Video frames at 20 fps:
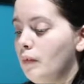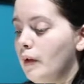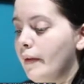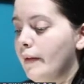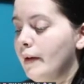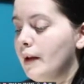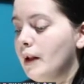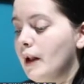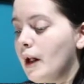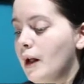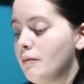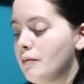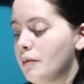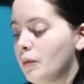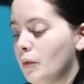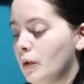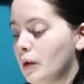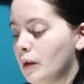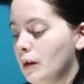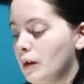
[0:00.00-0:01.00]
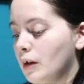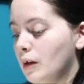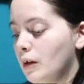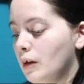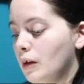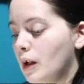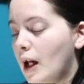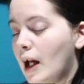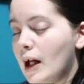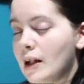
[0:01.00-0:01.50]
think everyone
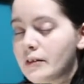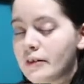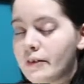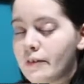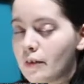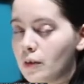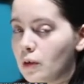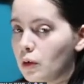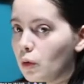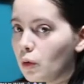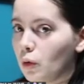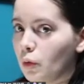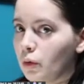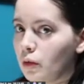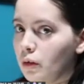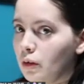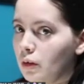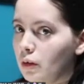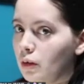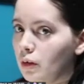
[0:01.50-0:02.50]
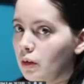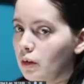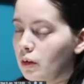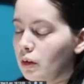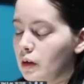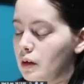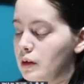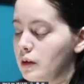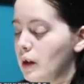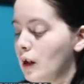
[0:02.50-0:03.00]
has their own
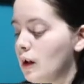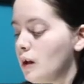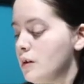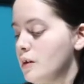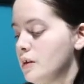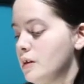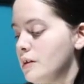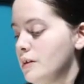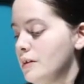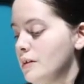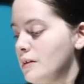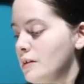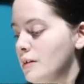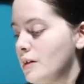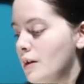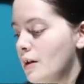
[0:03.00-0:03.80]
intelligence,